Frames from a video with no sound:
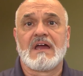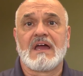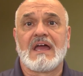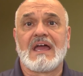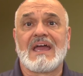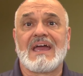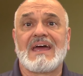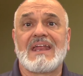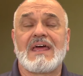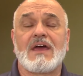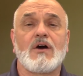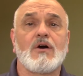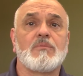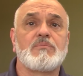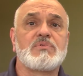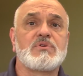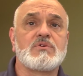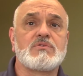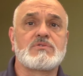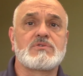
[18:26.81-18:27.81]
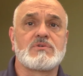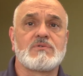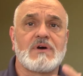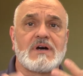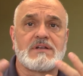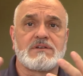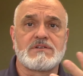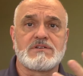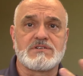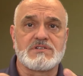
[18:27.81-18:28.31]
and help you to
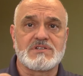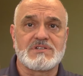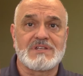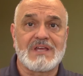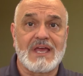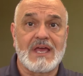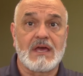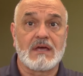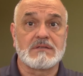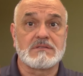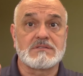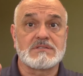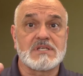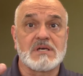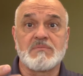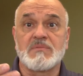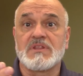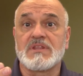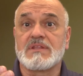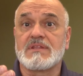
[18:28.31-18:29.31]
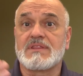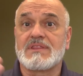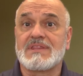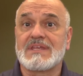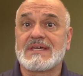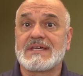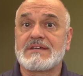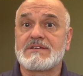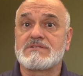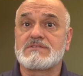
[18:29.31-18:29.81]
understand some of the
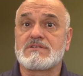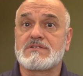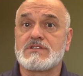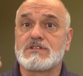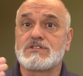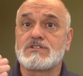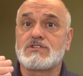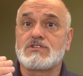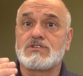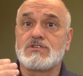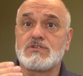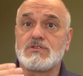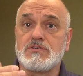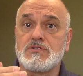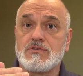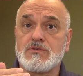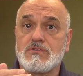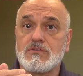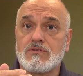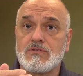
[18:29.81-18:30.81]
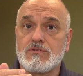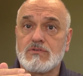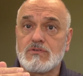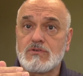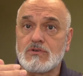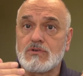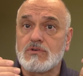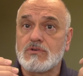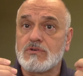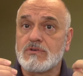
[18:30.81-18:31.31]
things that
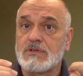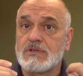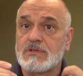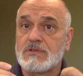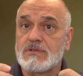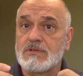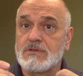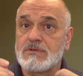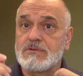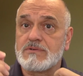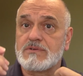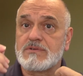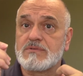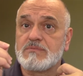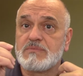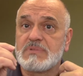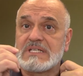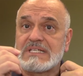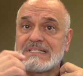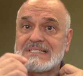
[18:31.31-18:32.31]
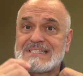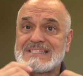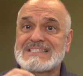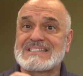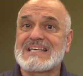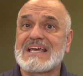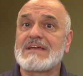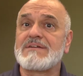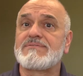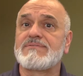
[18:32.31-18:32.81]
you could do to be
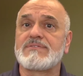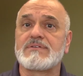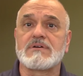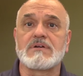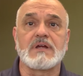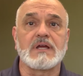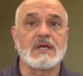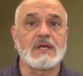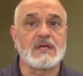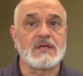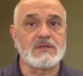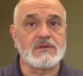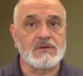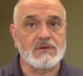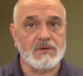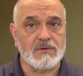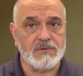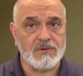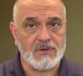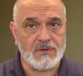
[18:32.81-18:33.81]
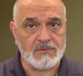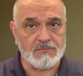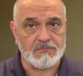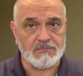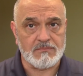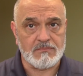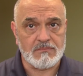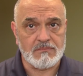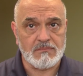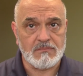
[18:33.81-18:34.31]
safer in your own
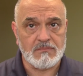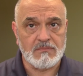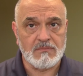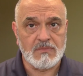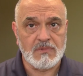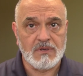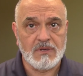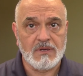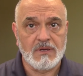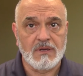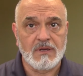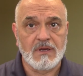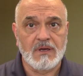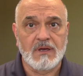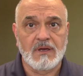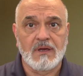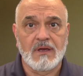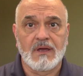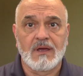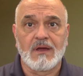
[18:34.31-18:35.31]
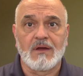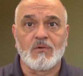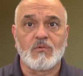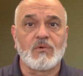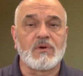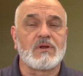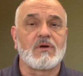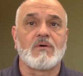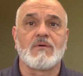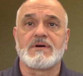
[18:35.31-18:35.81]
home
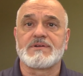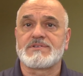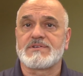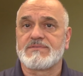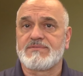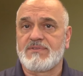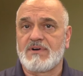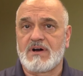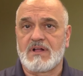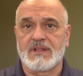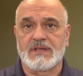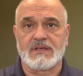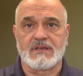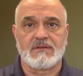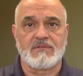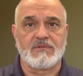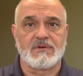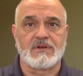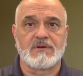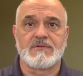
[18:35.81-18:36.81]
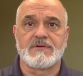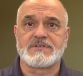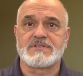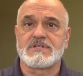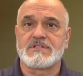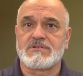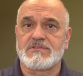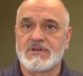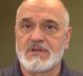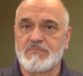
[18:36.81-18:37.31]
we don't want you falling. We don't want
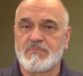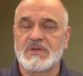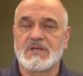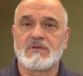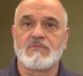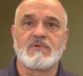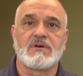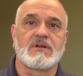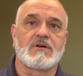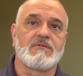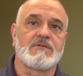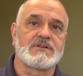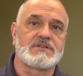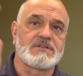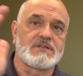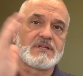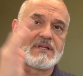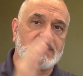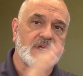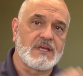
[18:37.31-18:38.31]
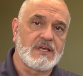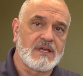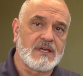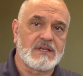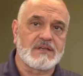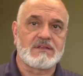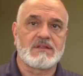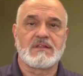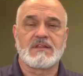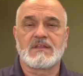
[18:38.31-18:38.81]
you tripping. We don't want you to
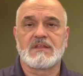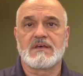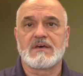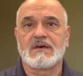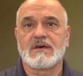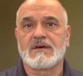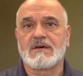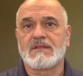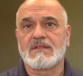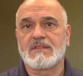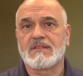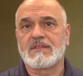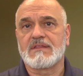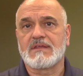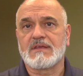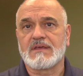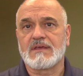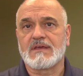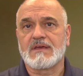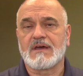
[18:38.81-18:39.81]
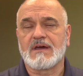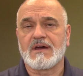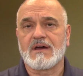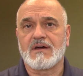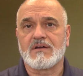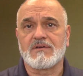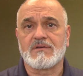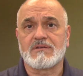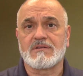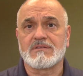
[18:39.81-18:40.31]
hit the, the,
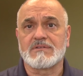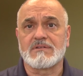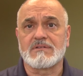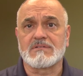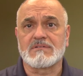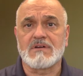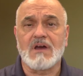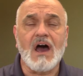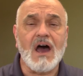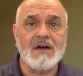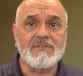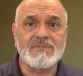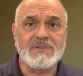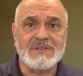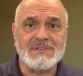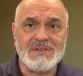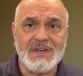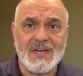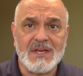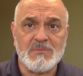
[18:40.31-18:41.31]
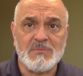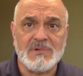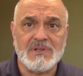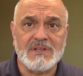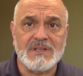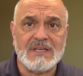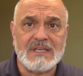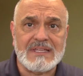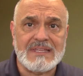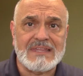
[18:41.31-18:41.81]
uh, your little coffee
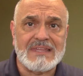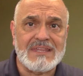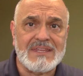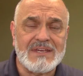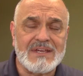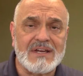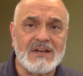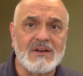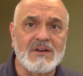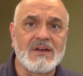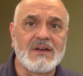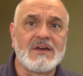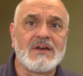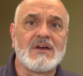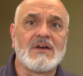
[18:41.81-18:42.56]
table in there.